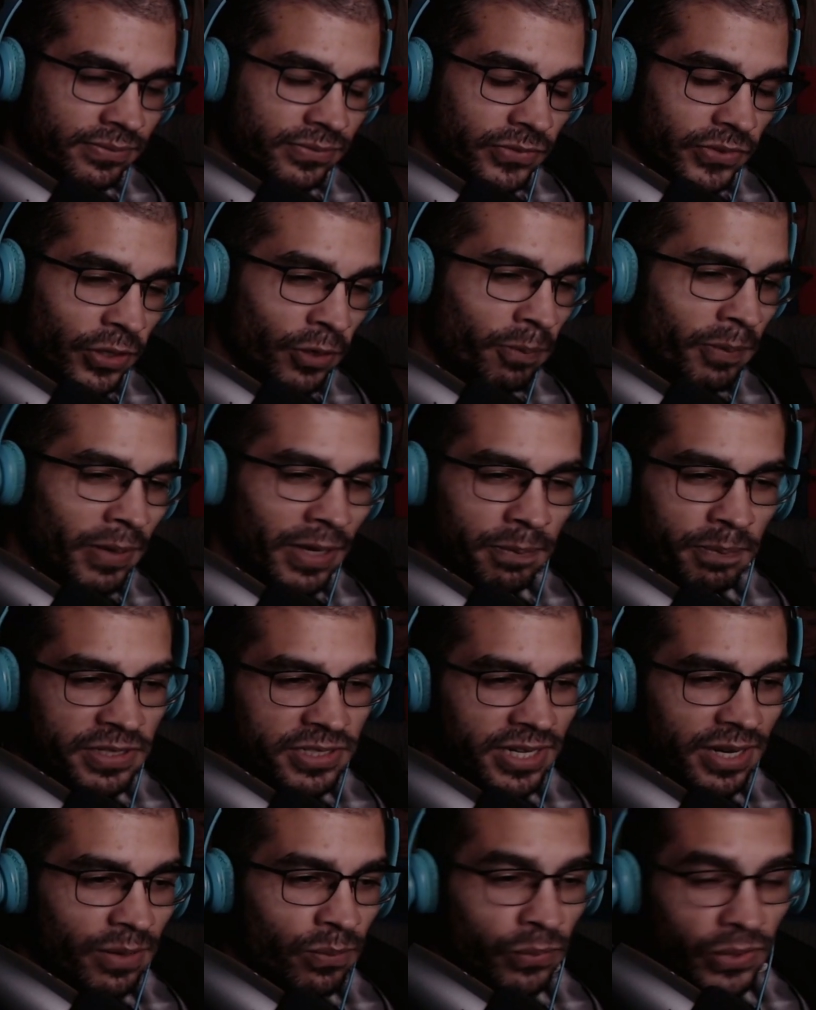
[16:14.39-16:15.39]
or make me
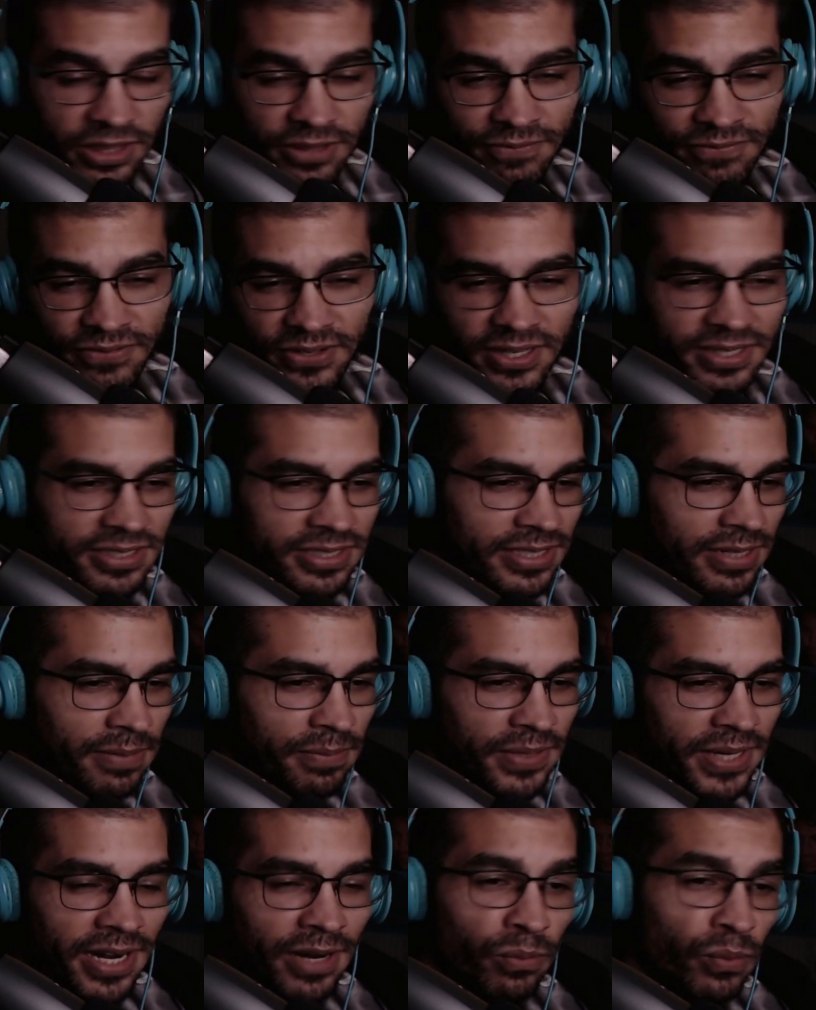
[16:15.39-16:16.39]
say what the fuck in some
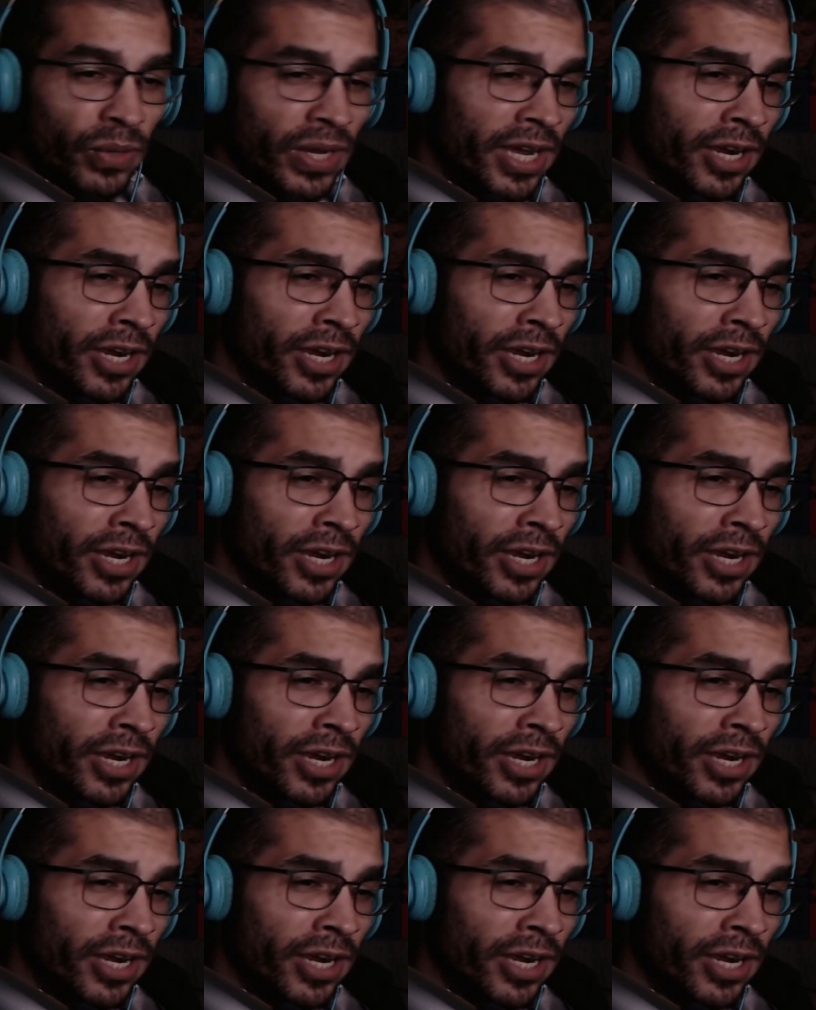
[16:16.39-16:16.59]
kind of way,